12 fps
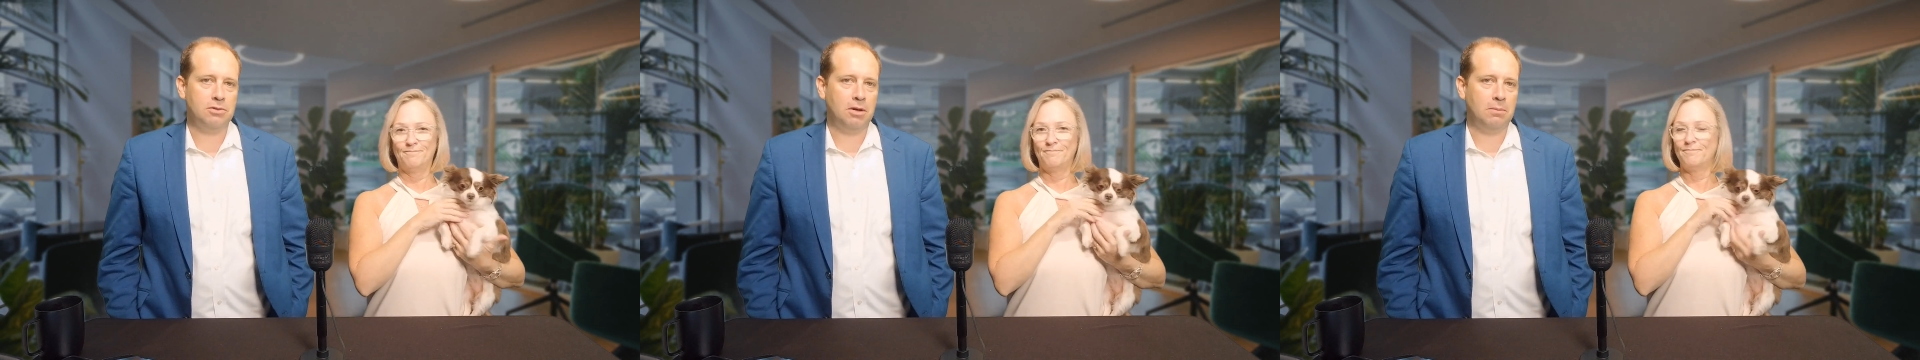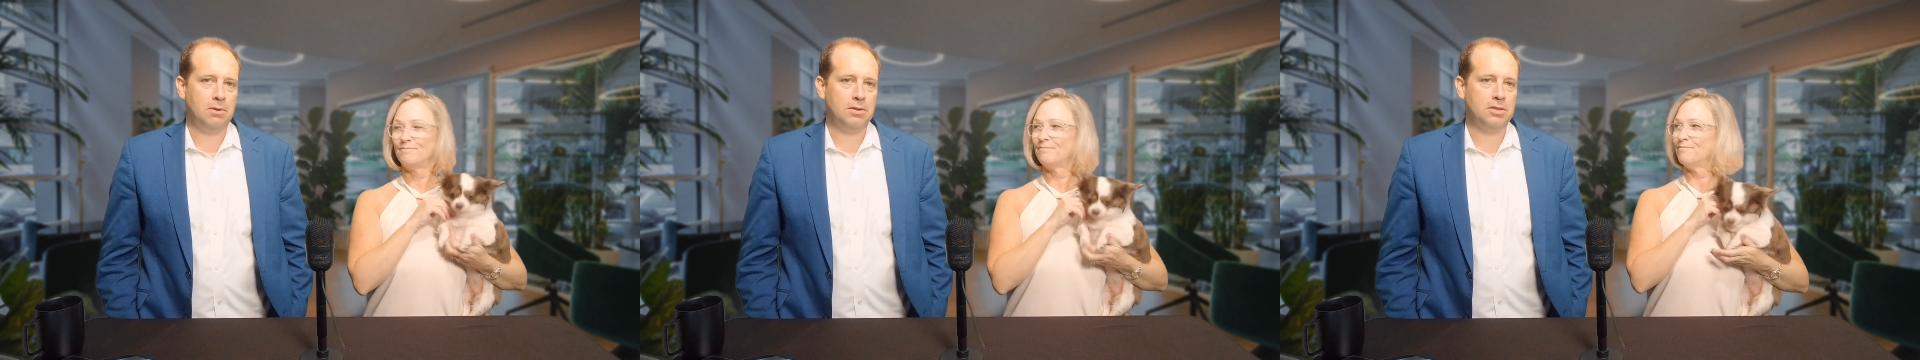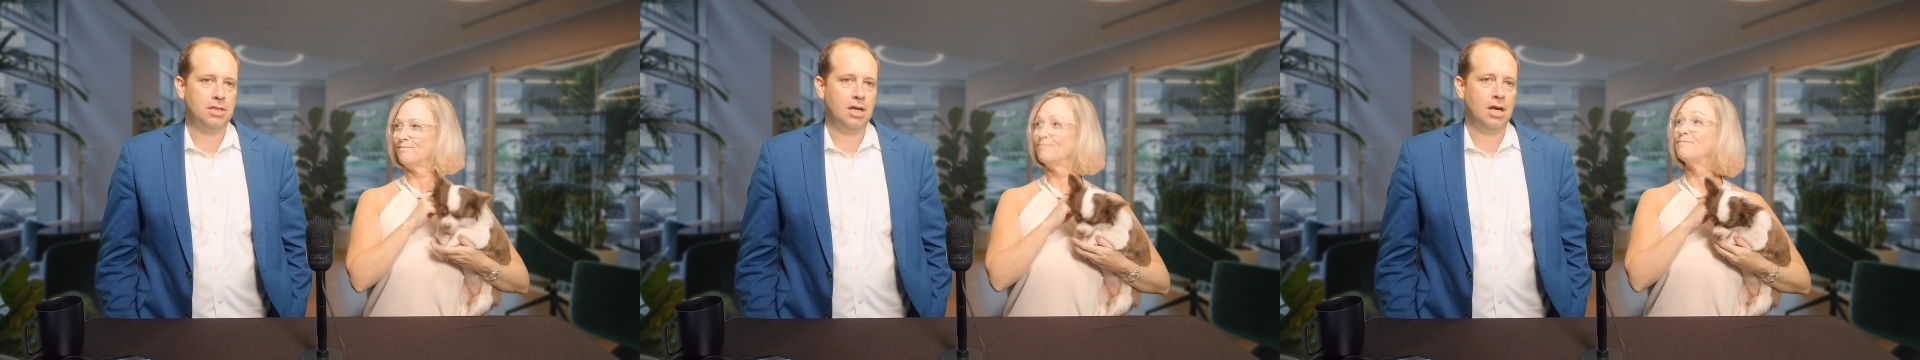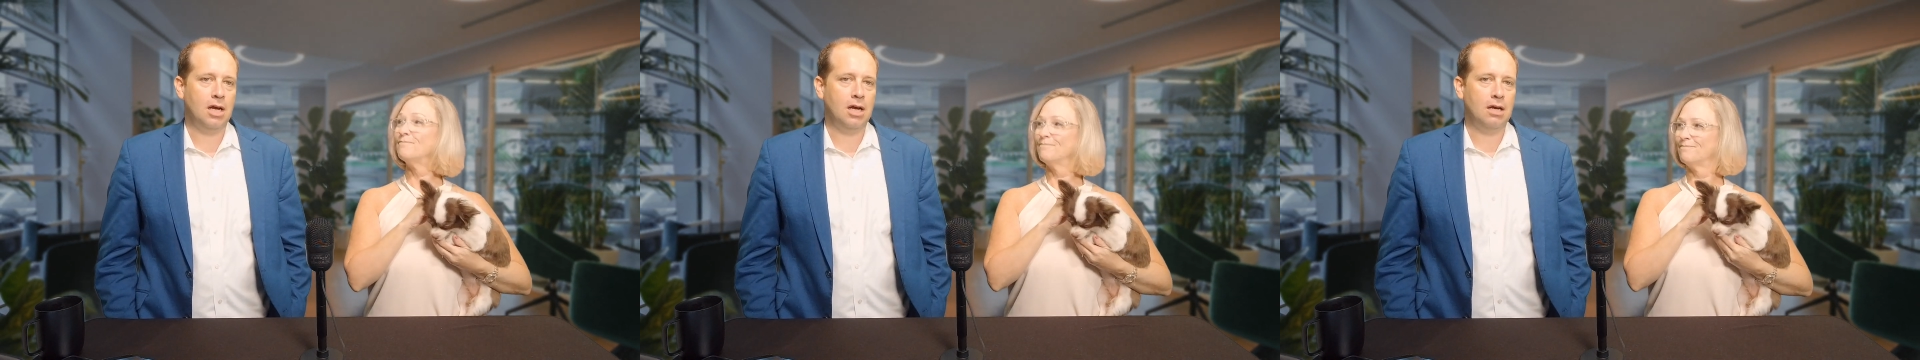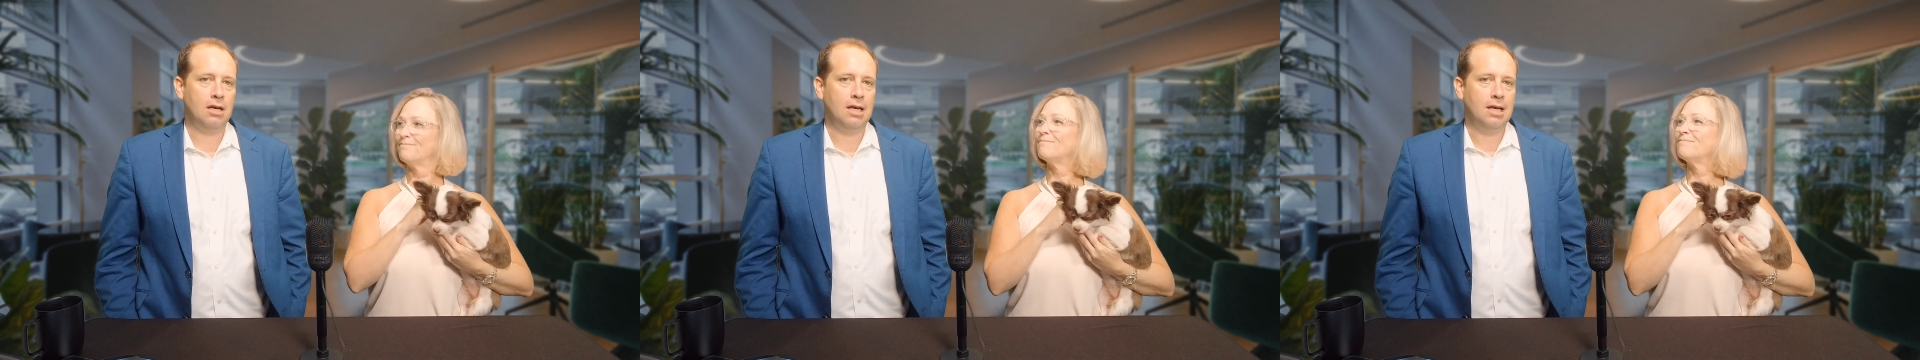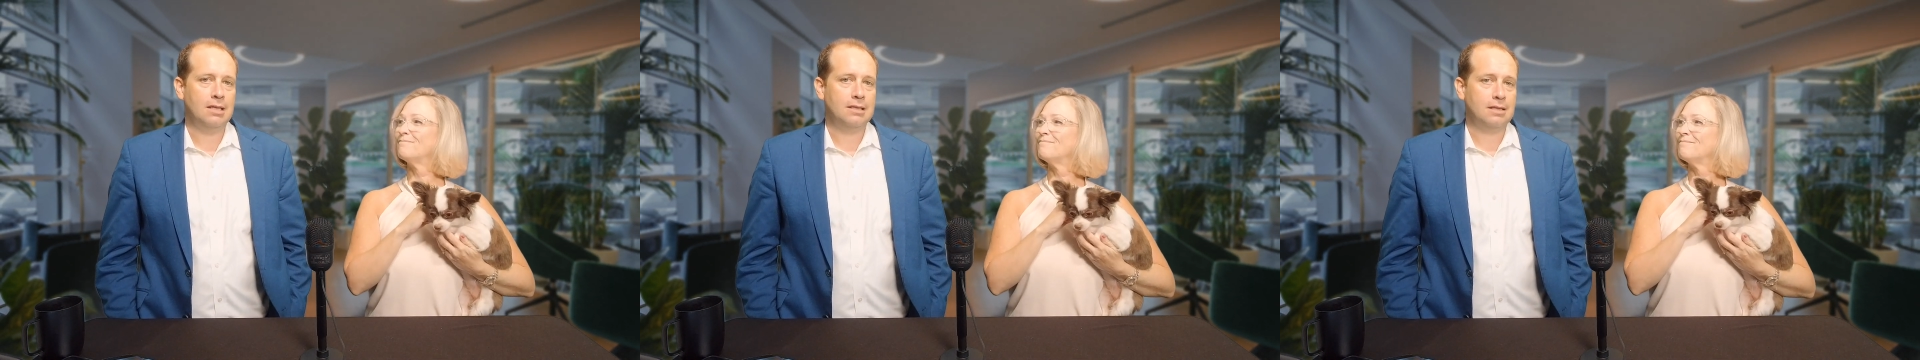Speaker 1: a great person.
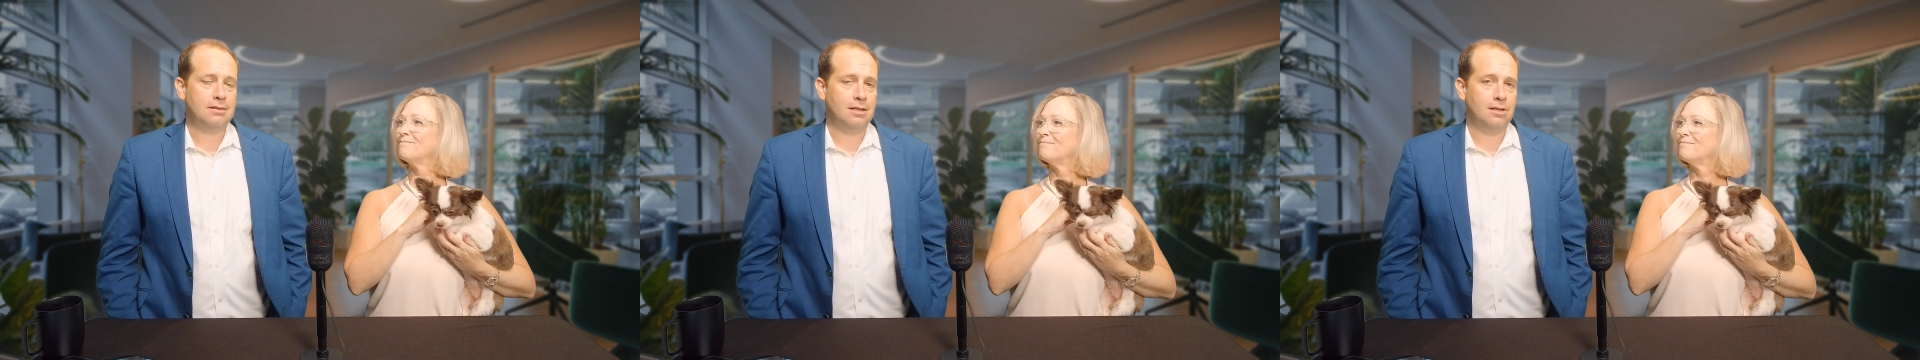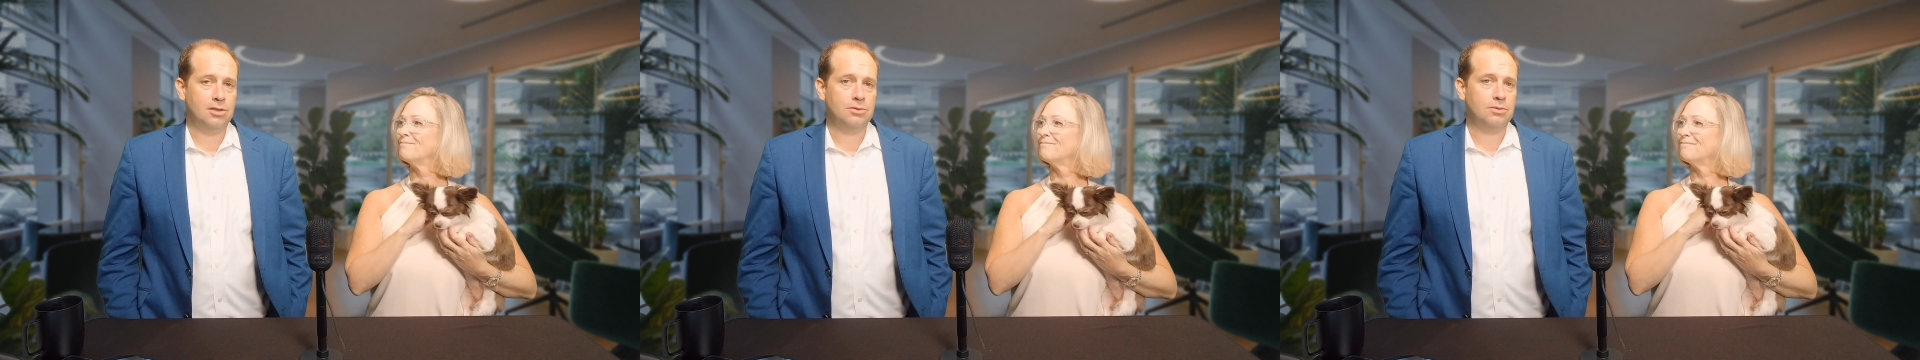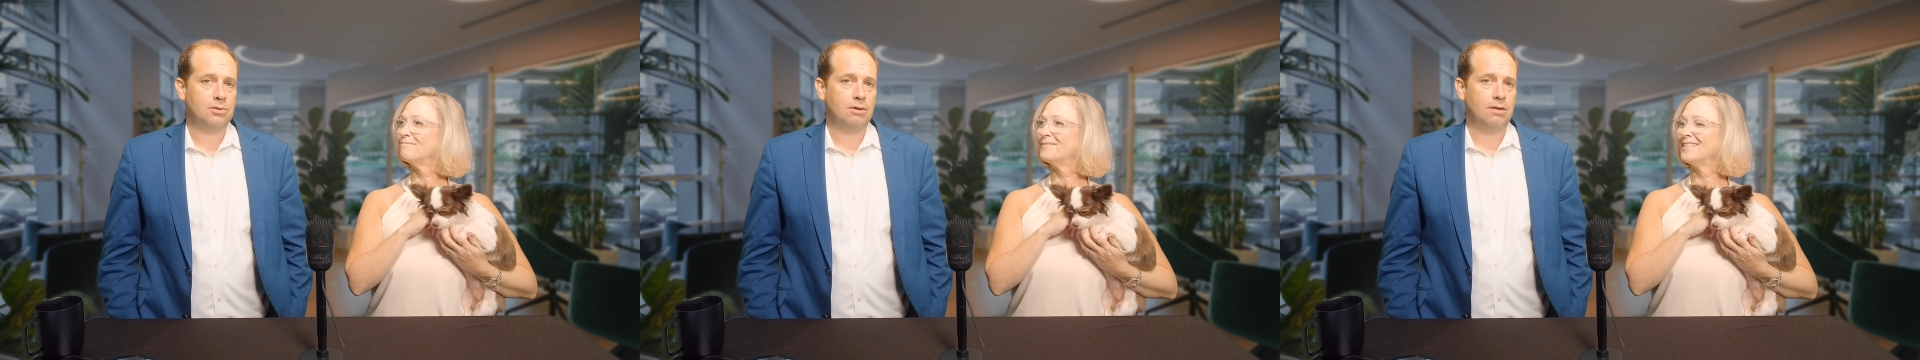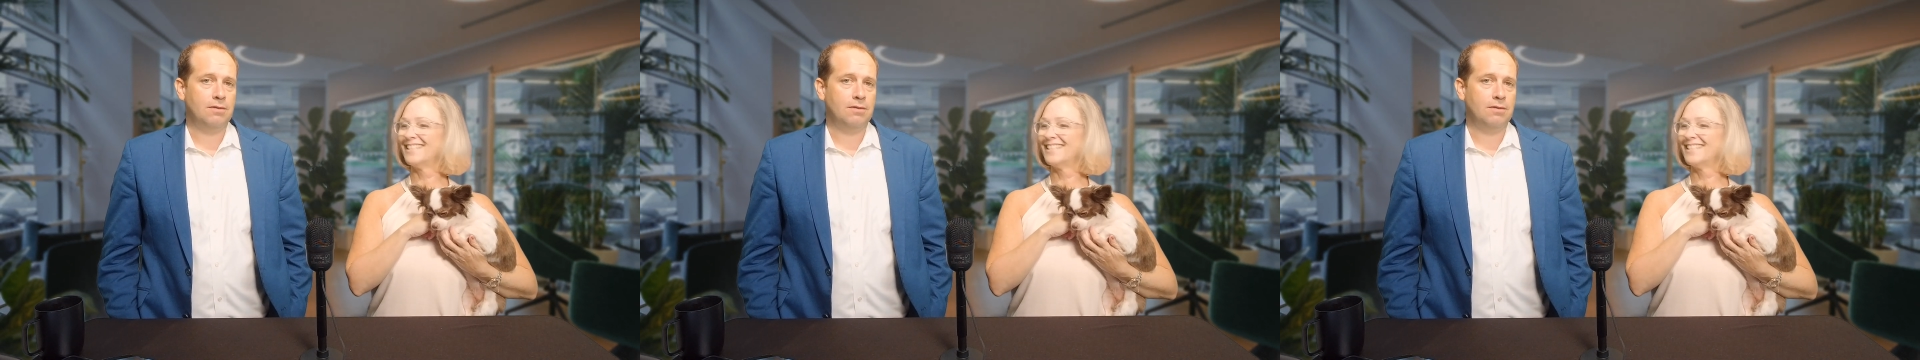That's it. This was a great